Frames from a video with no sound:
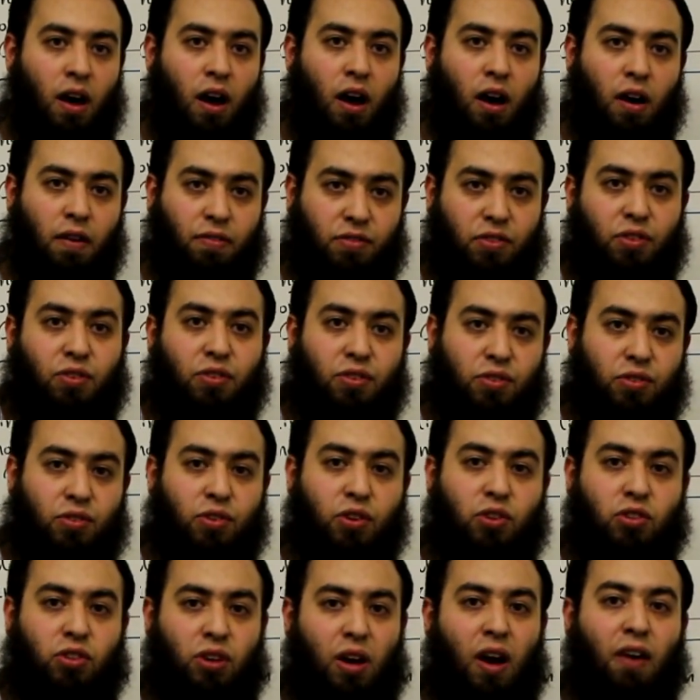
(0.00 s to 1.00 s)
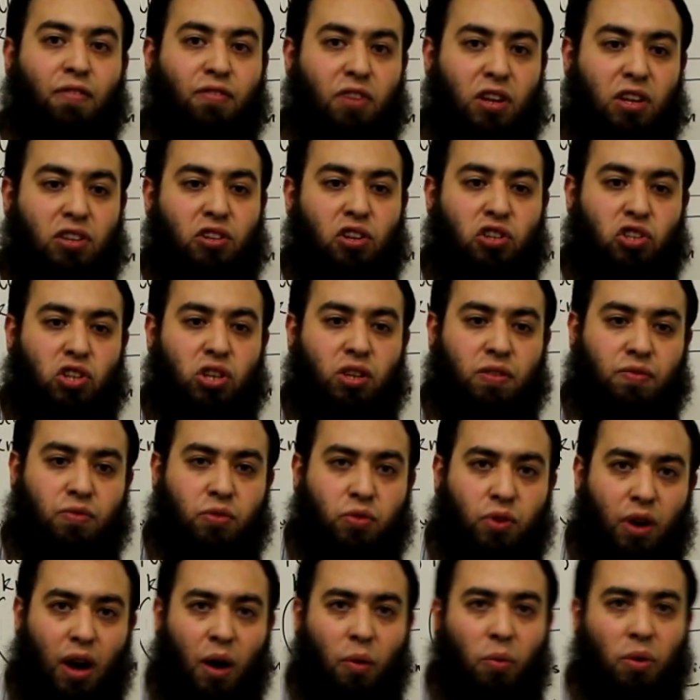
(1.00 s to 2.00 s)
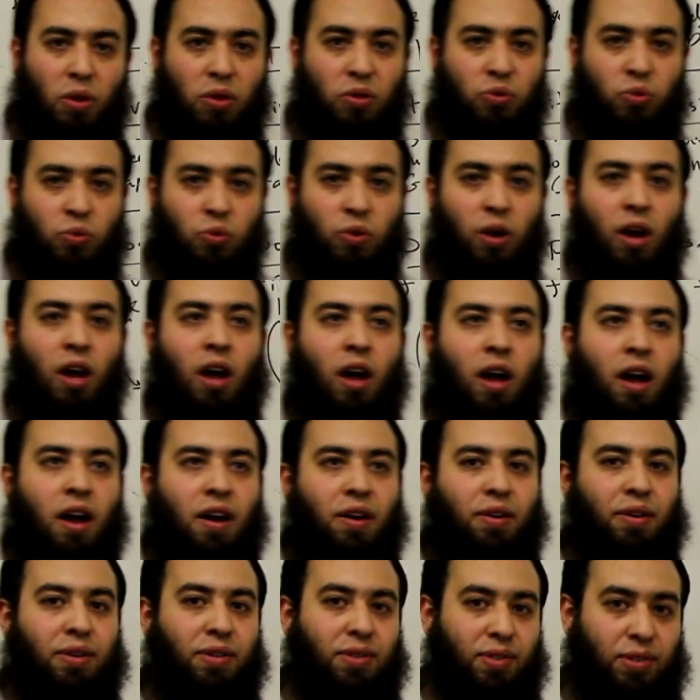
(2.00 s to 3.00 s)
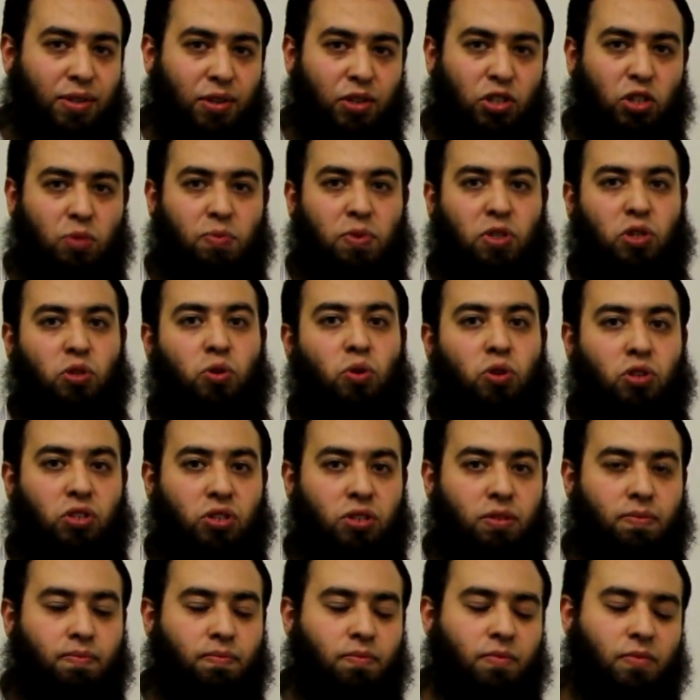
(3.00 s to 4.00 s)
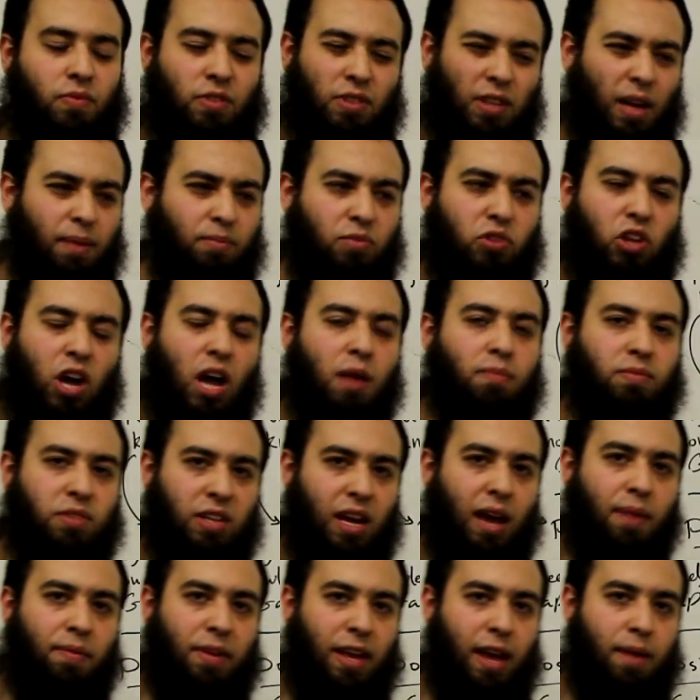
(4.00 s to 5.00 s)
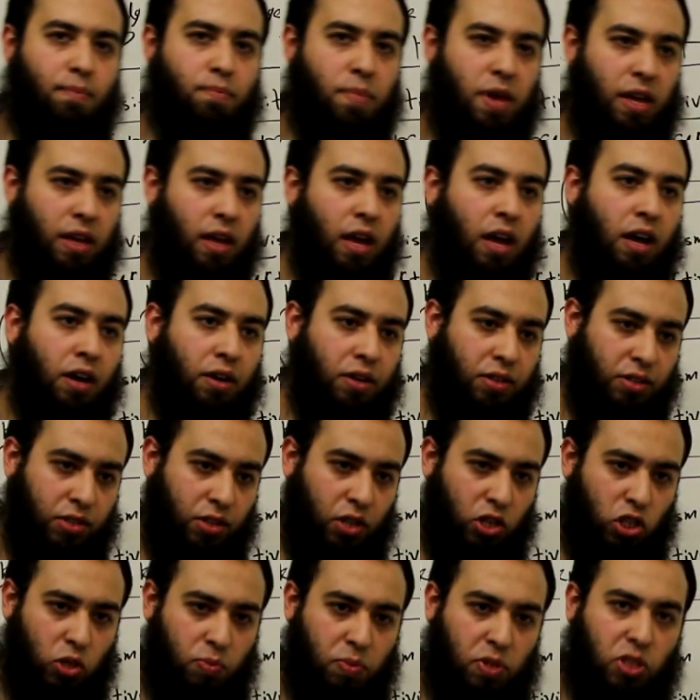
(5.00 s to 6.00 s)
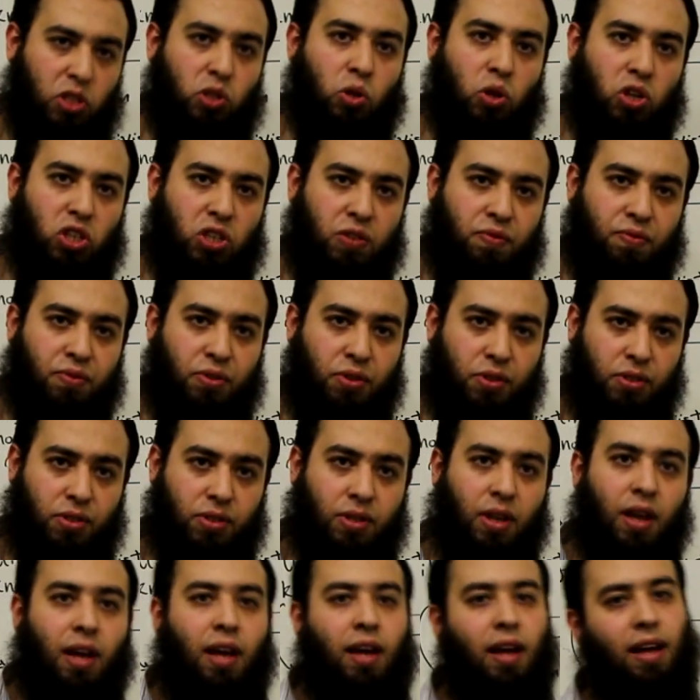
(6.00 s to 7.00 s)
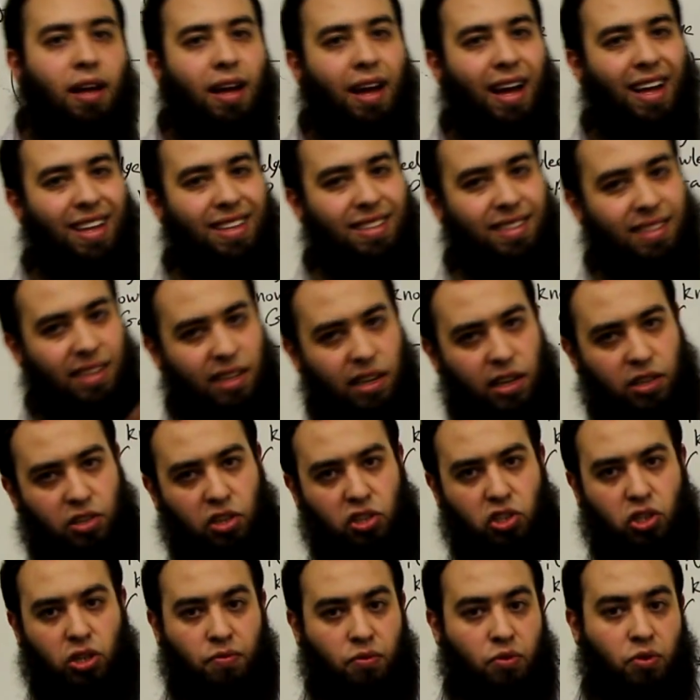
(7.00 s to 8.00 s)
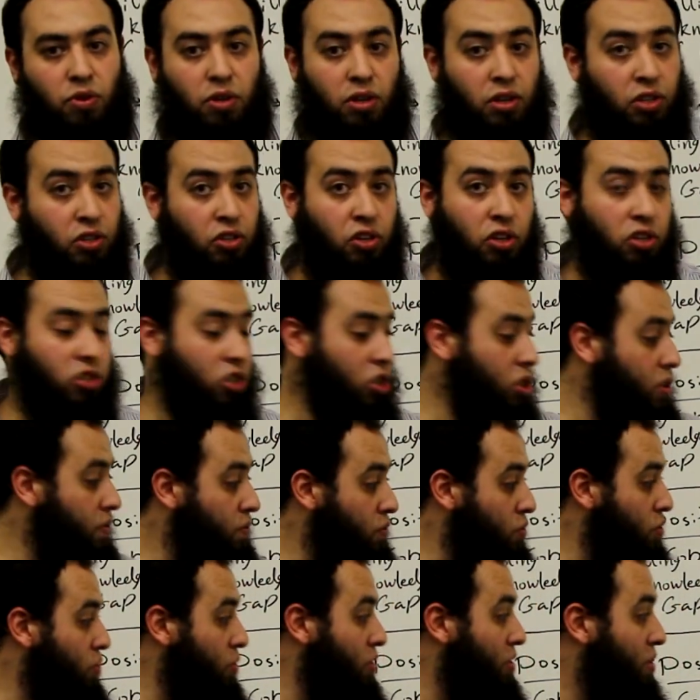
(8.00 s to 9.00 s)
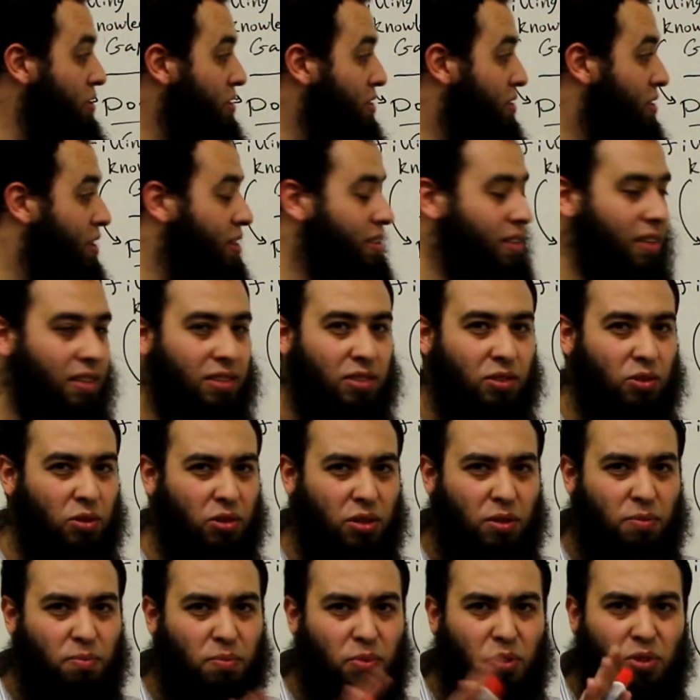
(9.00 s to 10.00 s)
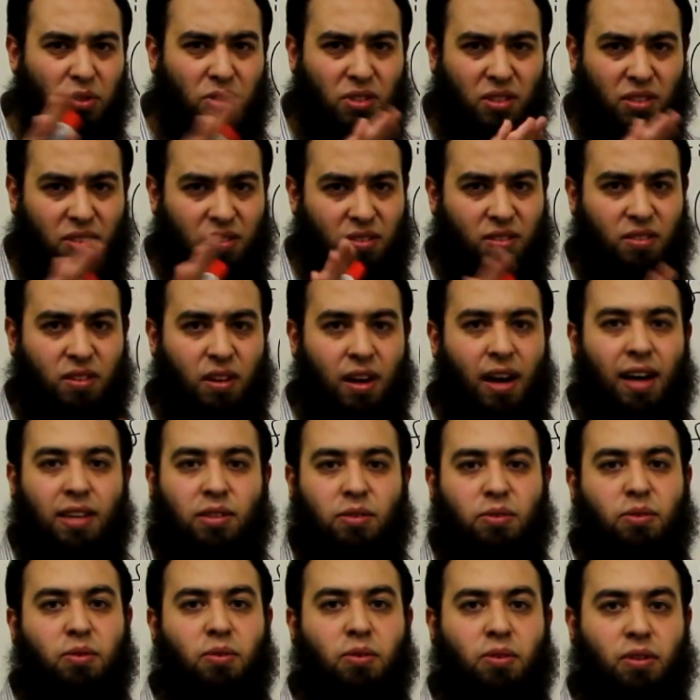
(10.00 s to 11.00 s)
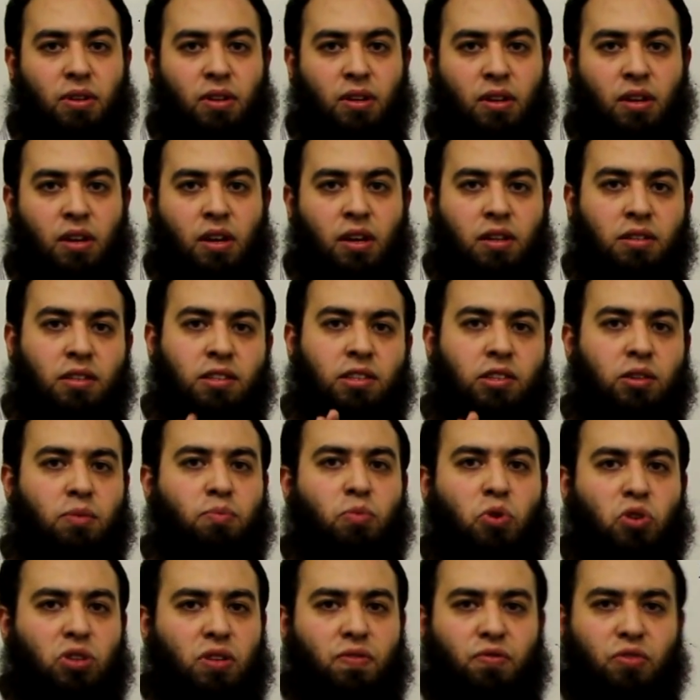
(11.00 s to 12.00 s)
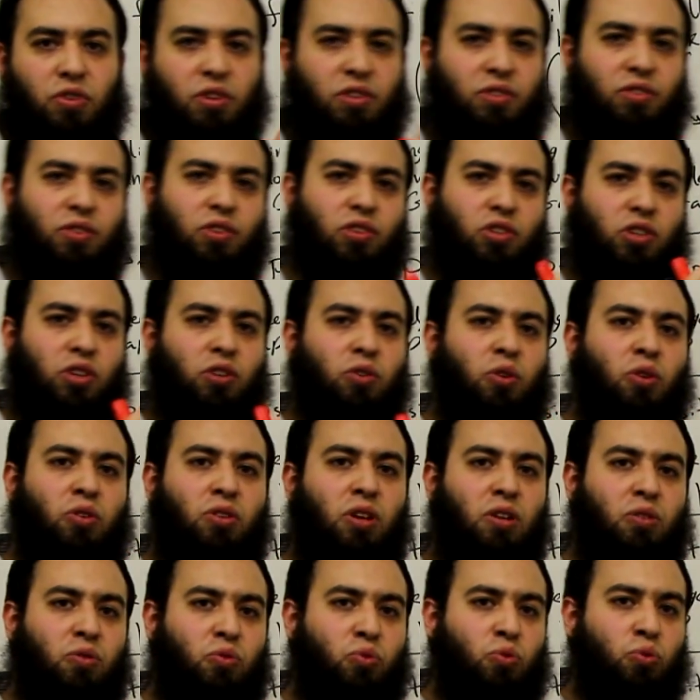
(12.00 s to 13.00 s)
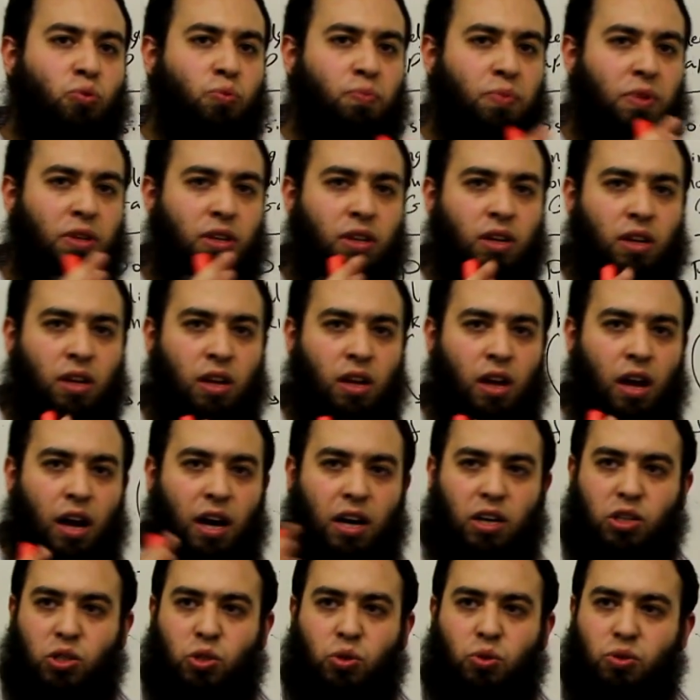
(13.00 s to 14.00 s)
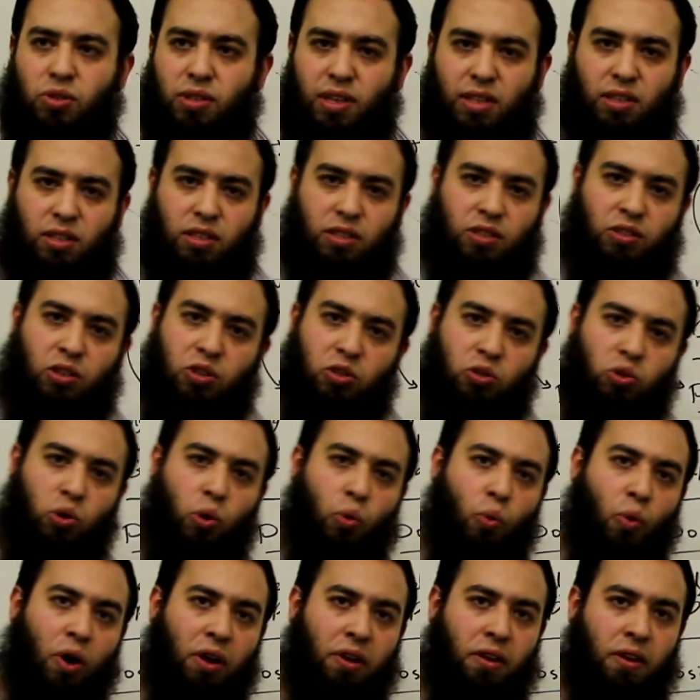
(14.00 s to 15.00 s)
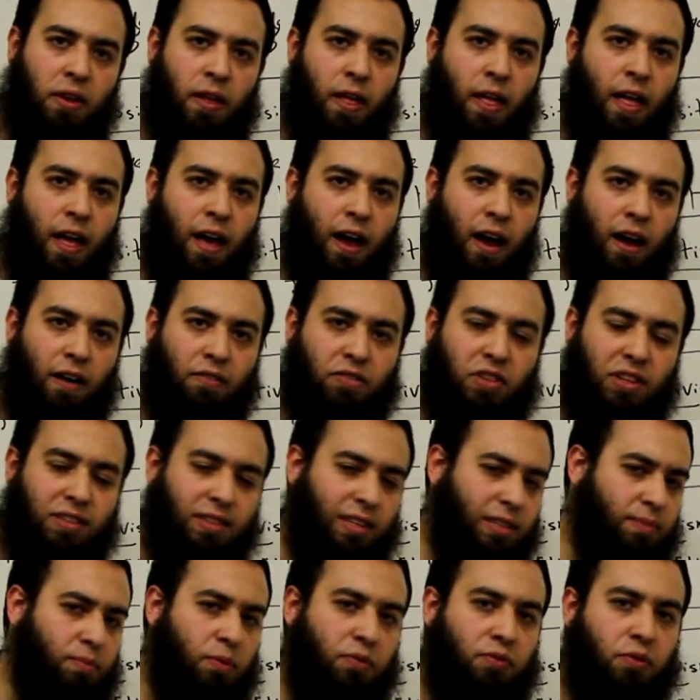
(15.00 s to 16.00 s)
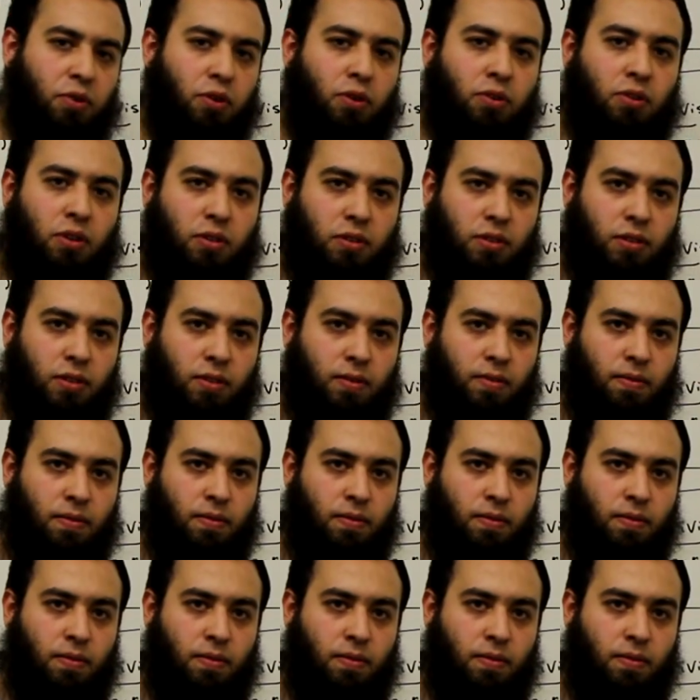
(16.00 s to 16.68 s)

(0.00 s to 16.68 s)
After literature review, I will do research methodology. Sometimes I can make research methodology first and then literature review. Literature review in this case is not important at all. This is important for researcher in order to be assured that there is no one have done this before or not.